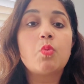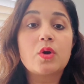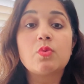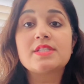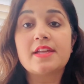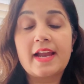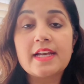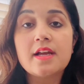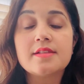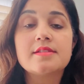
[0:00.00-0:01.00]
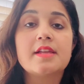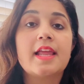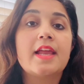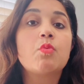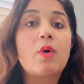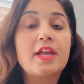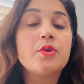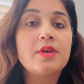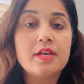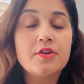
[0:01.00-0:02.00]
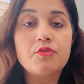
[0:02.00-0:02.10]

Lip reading: what was the right answer and why you did it